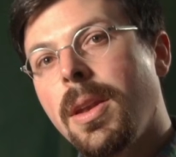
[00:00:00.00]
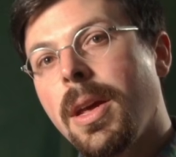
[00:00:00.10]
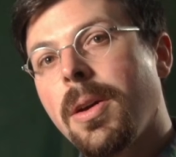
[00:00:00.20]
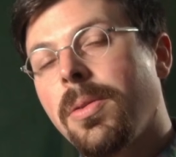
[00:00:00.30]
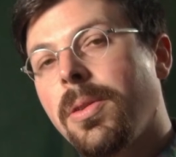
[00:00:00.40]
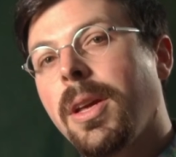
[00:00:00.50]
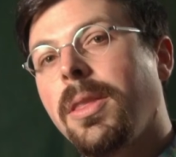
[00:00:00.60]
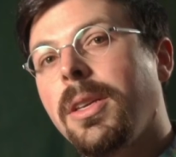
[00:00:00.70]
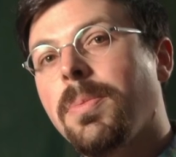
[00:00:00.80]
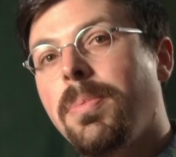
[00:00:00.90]
Now, they're not
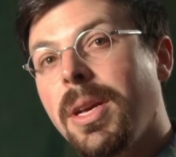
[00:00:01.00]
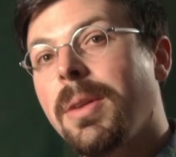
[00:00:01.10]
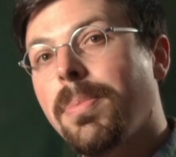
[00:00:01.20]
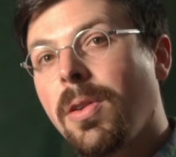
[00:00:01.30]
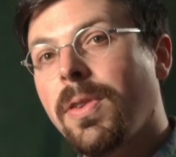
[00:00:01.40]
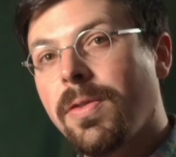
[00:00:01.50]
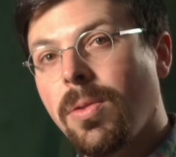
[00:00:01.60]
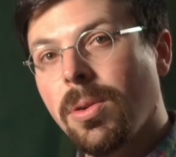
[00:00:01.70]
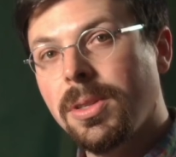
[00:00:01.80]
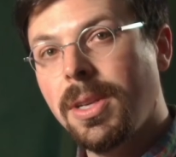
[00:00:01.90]
these big perfect
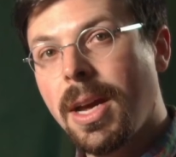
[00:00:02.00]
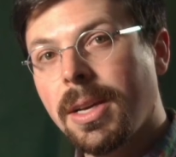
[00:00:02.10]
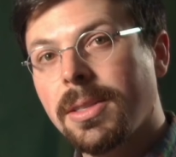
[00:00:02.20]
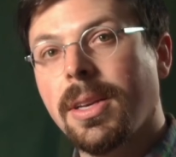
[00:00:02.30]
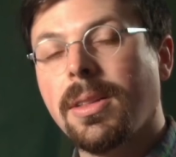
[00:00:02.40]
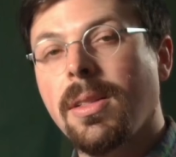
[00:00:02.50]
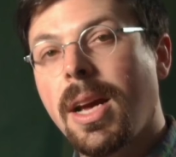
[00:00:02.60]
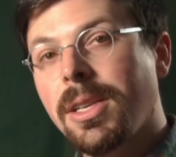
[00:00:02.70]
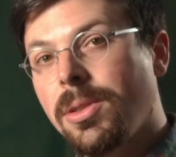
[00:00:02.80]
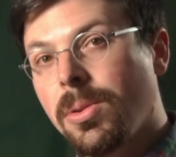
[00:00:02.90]
fourth stacks like the
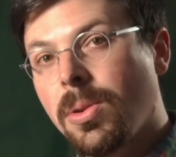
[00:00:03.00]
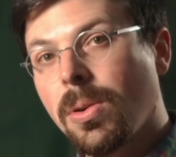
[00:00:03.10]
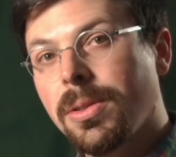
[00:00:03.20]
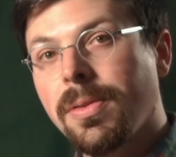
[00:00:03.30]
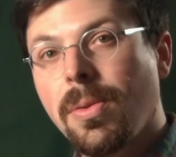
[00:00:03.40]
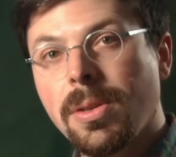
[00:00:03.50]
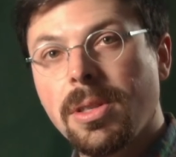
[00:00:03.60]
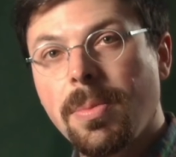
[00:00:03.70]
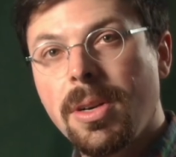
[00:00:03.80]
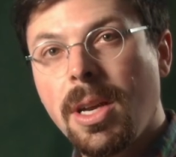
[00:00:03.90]
last 2 chords of One
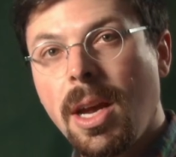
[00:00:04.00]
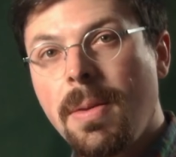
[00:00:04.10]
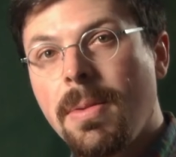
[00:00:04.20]
Summer Day,